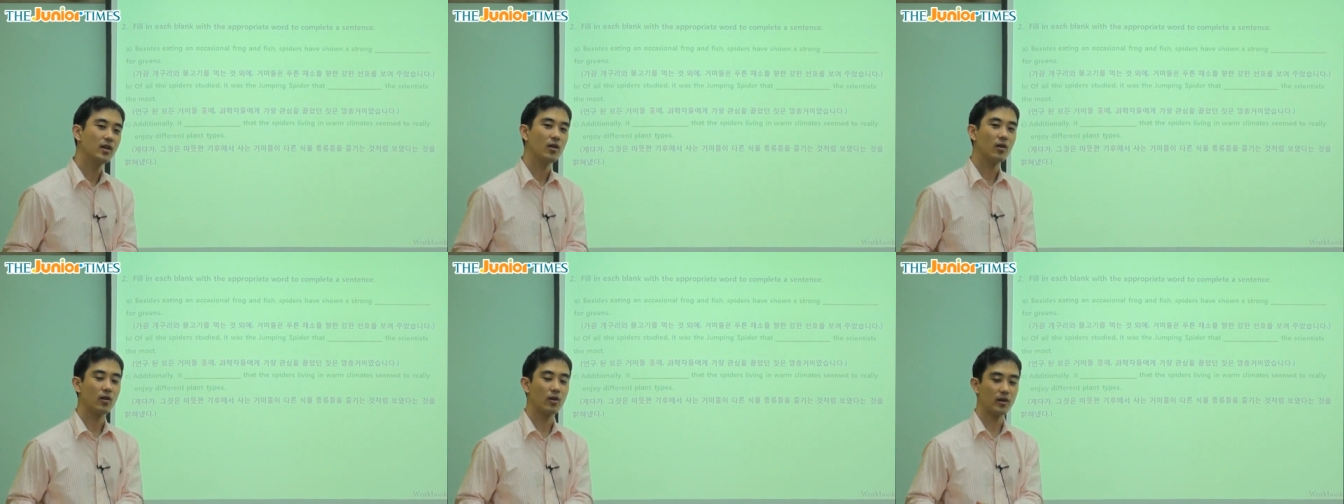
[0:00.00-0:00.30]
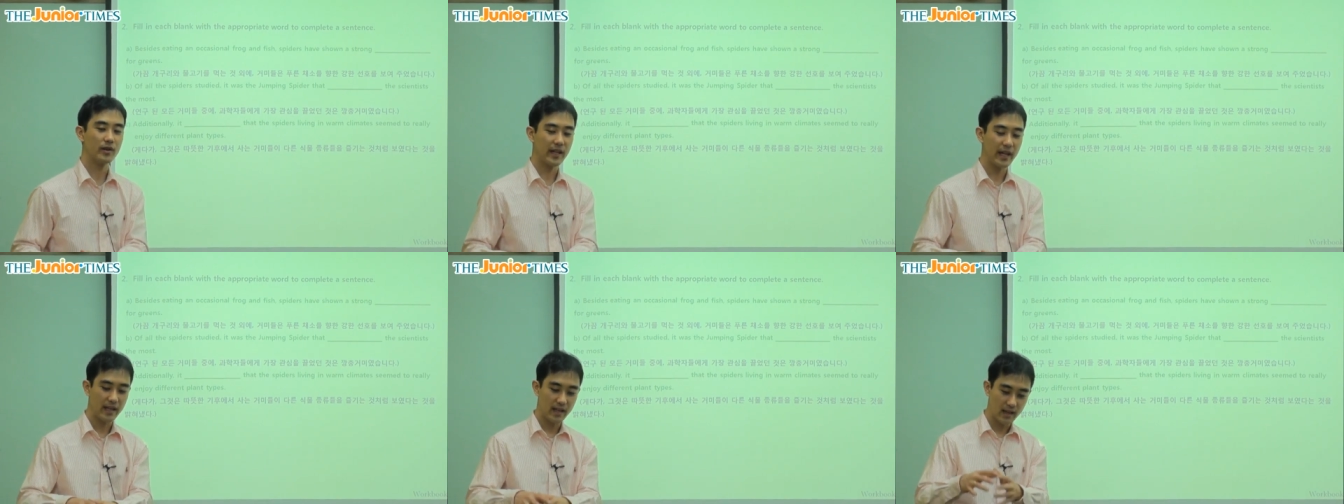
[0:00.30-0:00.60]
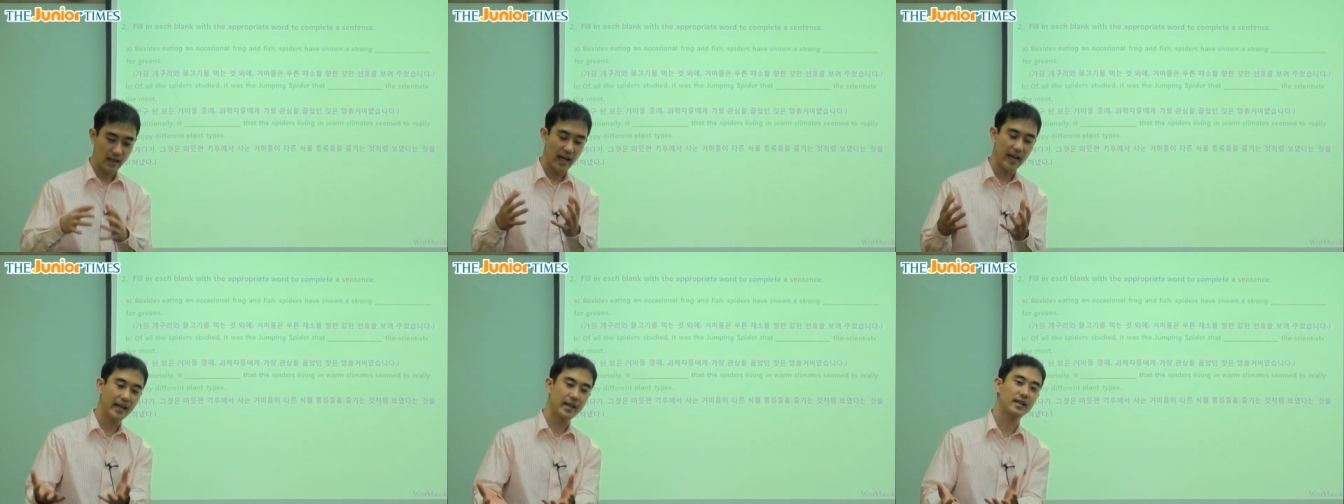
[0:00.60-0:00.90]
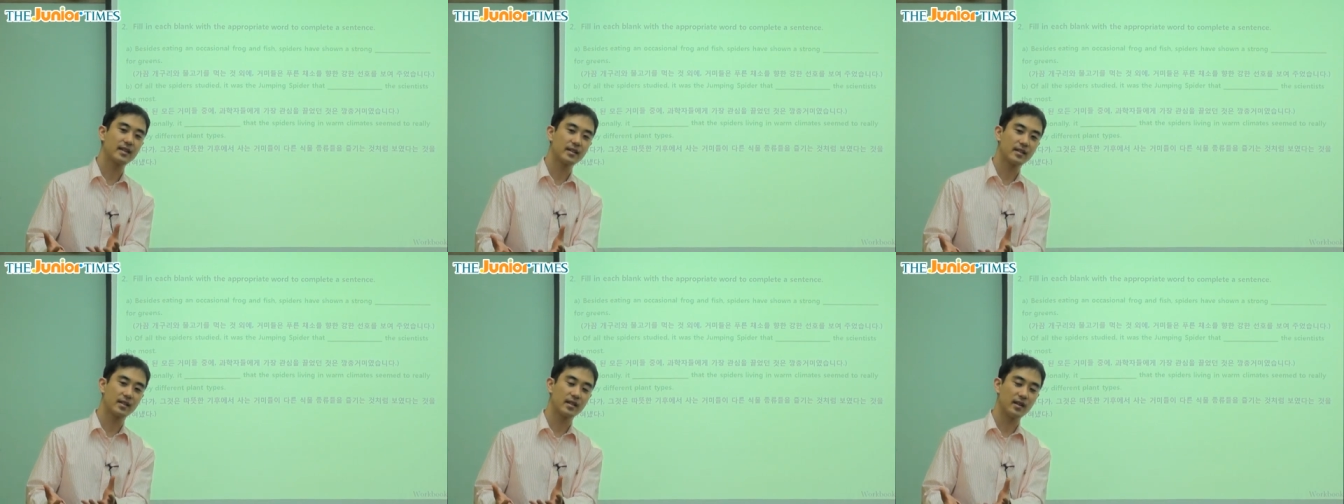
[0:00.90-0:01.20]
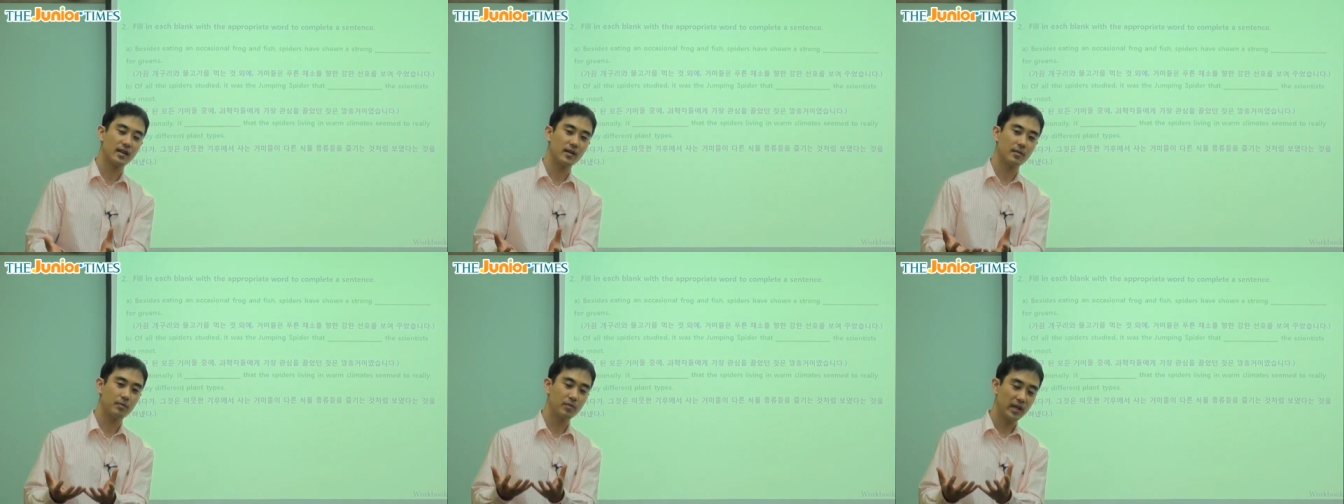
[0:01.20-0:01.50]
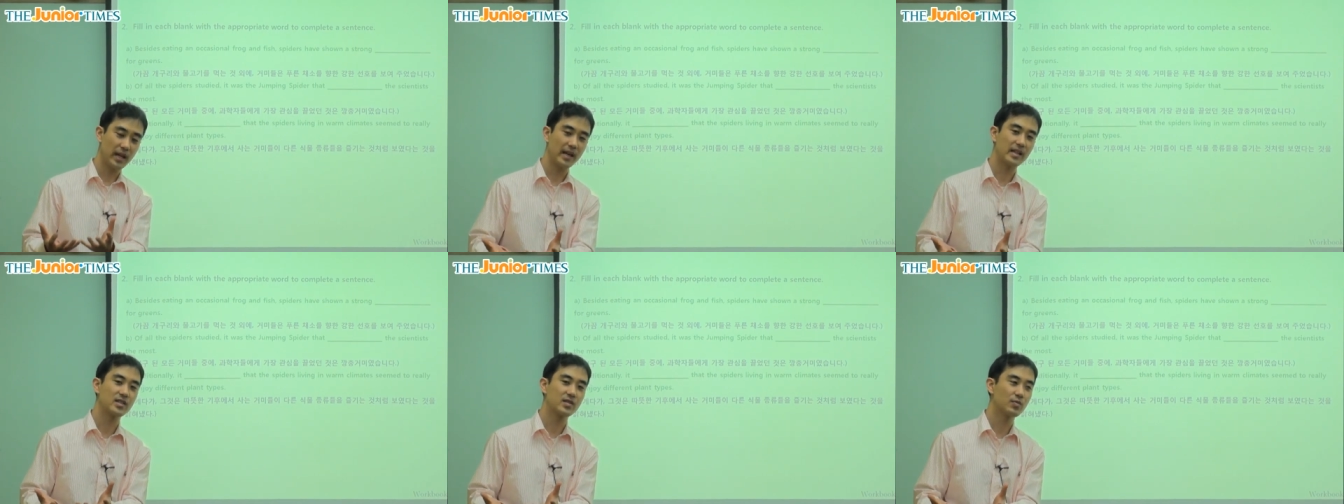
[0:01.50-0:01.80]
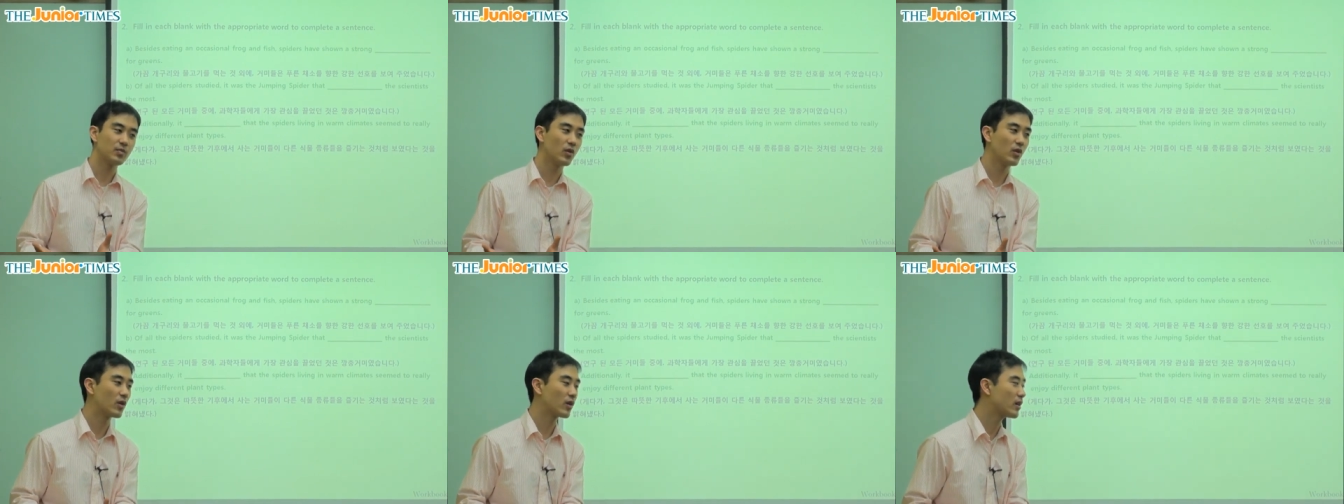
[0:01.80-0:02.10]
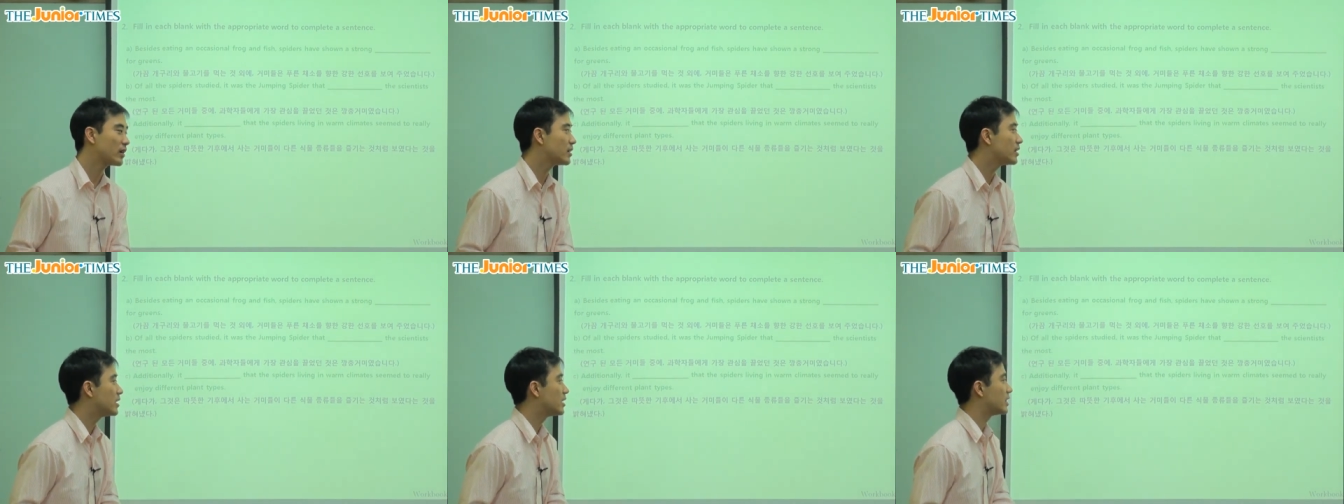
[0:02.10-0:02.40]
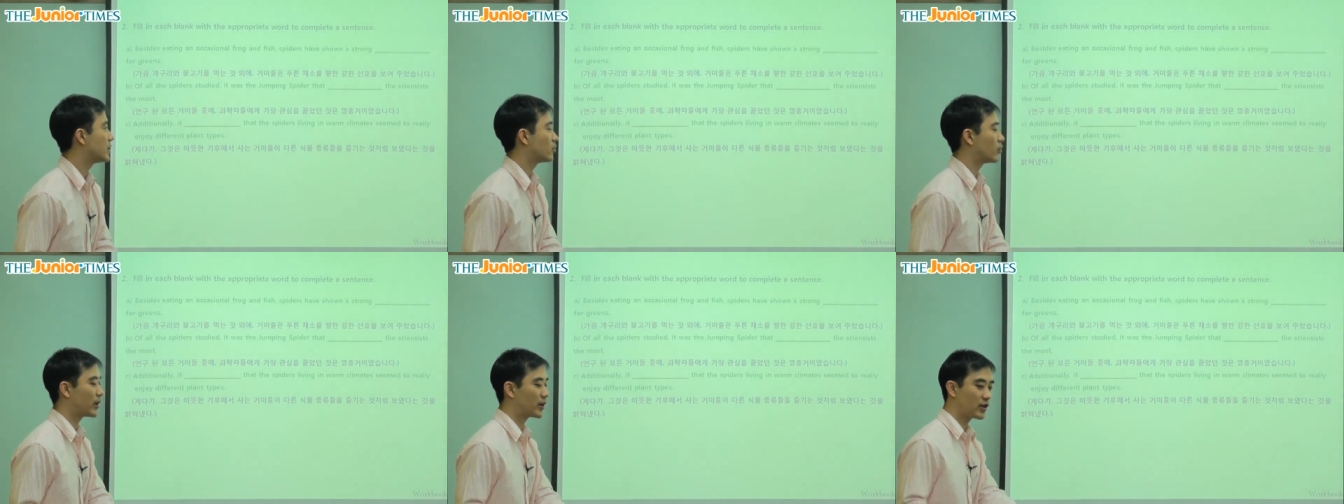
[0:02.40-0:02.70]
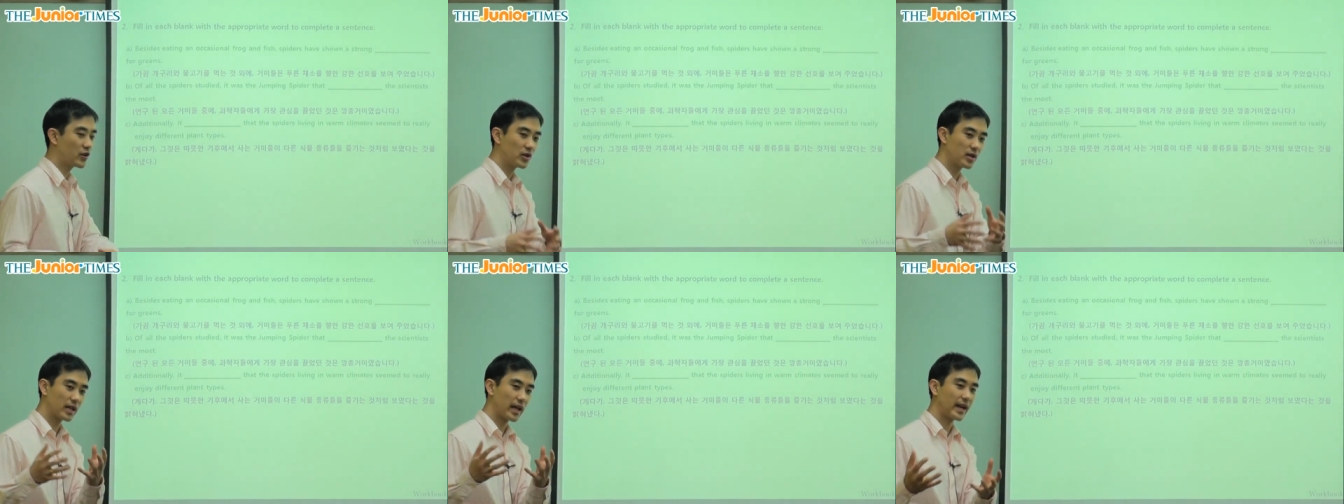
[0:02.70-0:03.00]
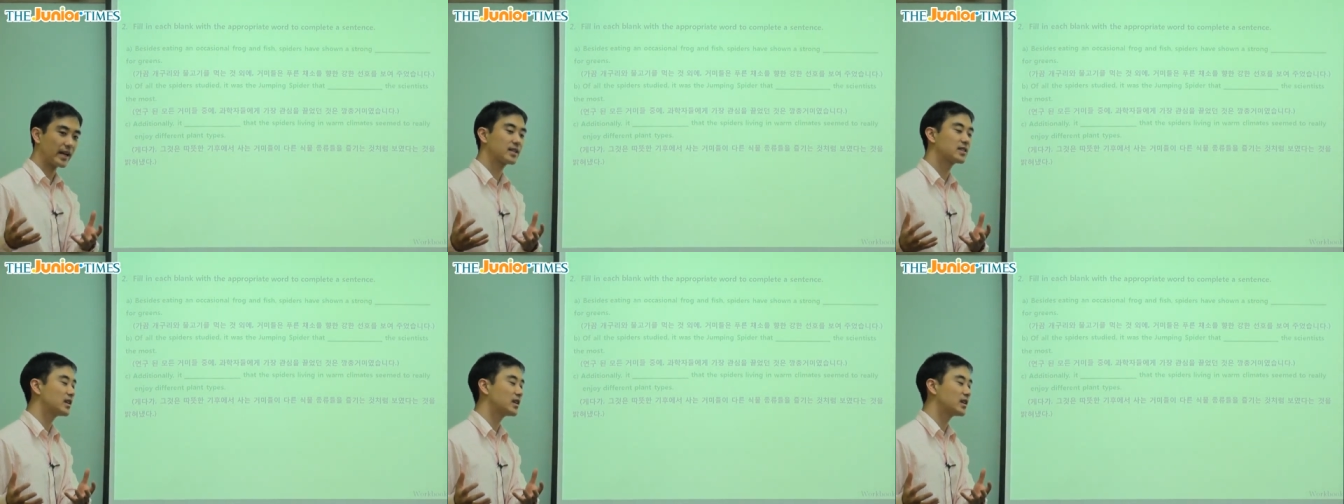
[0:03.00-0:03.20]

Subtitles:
or they like the plants more. When you like